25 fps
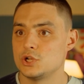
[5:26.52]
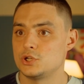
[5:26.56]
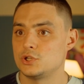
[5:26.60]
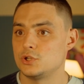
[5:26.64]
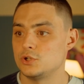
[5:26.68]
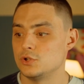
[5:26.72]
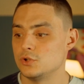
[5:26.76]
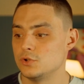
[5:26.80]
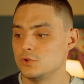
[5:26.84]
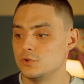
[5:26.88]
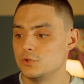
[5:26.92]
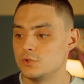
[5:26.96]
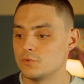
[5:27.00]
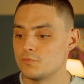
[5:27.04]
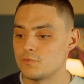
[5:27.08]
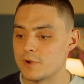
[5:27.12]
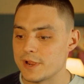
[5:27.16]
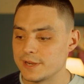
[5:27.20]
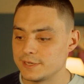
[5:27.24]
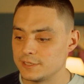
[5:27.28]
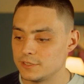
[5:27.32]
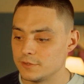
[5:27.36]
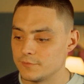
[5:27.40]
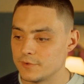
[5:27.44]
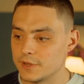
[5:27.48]
to the
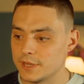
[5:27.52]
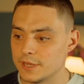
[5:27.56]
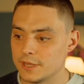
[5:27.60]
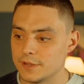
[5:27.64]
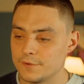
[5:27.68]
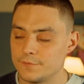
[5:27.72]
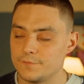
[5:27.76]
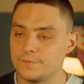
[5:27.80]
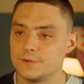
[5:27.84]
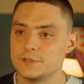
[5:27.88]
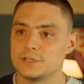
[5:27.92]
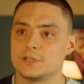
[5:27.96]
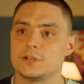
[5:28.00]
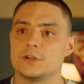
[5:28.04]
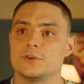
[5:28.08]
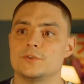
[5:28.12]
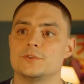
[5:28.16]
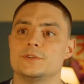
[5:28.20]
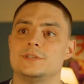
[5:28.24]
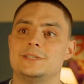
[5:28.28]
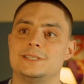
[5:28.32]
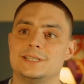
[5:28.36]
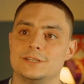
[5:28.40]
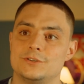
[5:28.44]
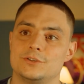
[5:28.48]
rest of our physical
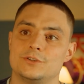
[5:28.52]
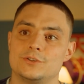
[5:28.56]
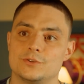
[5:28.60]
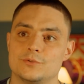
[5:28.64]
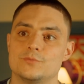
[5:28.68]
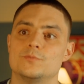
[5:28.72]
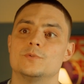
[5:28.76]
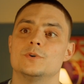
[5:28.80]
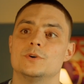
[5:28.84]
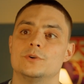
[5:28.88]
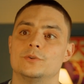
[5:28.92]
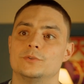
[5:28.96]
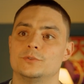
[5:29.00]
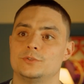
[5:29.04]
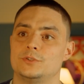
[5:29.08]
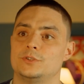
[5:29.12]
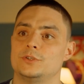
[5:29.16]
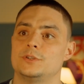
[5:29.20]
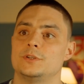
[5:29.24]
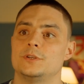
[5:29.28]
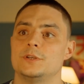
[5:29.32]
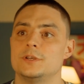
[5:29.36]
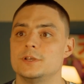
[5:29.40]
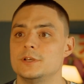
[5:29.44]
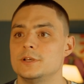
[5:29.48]
and digital
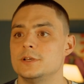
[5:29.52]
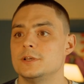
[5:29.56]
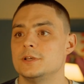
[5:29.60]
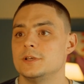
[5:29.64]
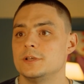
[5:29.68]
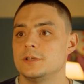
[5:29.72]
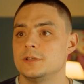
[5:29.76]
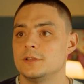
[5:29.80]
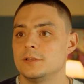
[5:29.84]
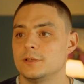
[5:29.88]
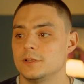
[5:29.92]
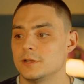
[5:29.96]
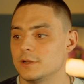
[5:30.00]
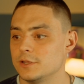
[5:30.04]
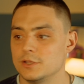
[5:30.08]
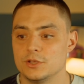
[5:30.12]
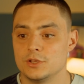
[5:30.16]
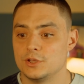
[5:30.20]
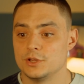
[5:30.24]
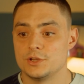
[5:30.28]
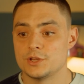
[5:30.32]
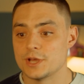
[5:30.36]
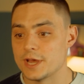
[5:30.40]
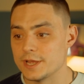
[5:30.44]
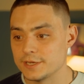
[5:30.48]
worlds. You
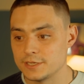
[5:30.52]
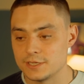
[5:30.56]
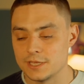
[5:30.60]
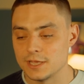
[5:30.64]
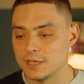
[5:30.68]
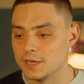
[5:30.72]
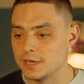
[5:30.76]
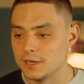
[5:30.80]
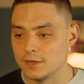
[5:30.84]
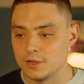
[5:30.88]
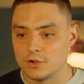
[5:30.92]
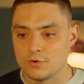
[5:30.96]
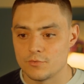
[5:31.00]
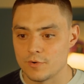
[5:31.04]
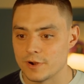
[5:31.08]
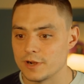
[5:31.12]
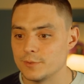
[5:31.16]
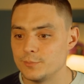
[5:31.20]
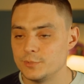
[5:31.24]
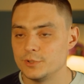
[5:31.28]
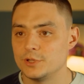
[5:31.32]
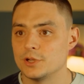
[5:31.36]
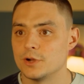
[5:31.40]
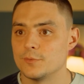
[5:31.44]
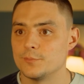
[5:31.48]
could ask it an
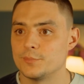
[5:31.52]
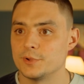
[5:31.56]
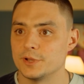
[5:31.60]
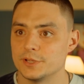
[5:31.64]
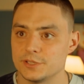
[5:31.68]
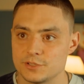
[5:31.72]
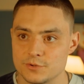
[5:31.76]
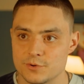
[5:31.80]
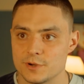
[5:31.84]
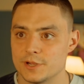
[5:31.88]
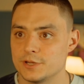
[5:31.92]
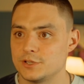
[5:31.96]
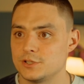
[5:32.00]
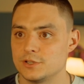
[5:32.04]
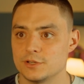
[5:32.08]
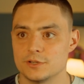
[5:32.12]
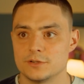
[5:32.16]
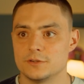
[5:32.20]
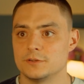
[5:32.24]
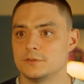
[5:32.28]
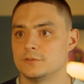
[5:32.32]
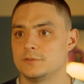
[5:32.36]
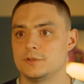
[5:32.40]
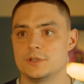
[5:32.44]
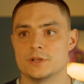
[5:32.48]
incredibly complex
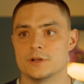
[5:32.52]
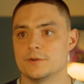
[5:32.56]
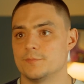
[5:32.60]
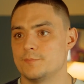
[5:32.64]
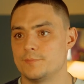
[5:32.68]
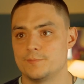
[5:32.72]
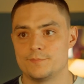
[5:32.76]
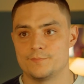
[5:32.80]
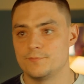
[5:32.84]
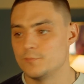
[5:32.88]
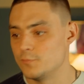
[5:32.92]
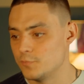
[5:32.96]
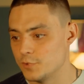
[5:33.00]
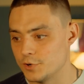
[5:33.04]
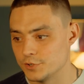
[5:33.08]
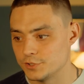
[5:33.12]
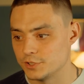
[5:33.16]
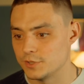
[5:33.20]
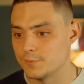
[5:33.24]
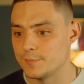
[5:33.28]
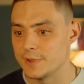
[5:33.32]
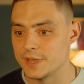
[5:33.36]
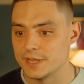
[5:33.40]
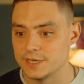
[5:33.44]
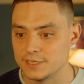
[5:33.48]
question, what's
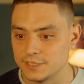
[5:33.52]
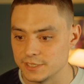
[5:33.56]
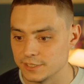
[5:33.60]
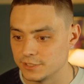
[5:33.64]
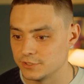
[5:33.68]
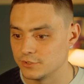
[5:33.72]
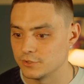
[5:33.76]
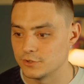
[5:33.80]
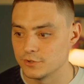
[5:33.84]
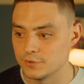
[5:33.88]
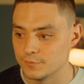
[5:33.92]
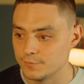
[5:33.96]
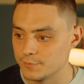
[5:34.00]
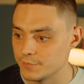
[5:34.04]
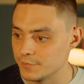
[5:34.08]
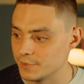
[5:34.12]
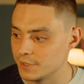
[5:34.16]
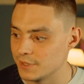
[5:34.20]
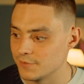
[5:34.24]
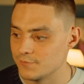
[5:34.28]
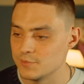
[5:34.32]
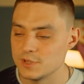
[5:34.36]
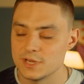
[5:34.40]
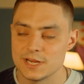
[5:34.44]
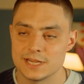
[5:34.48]
the basics, or
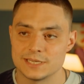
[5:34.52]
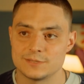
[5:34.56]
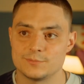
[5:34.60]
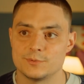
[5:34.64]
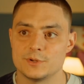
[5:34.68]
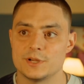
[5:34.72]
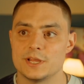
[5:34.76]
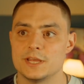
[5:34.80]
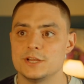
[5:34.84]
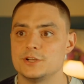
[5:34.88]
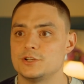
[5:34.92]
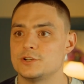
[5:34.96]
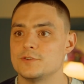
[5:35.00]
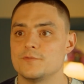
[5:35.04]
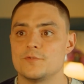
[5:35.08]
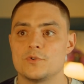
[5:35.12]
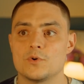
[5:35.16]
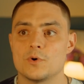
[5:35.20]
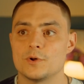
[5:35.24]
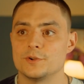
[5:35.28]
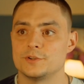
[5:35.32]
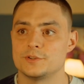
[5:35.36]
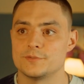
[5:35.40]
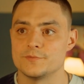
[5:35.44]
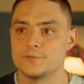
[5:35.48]
give me an explanation of
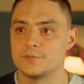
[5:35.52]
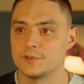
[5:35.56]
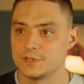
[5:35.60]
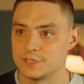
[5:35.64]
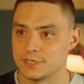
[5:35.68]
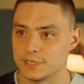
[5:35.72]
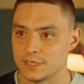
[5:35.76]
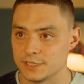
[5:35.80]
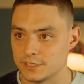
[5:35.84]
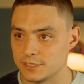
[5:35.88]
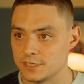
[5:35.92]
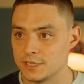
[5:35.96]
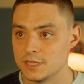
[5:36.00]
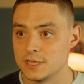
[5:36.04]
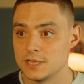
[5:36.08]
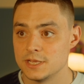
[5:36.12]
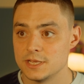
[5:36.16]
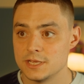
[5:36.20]
quantum physics.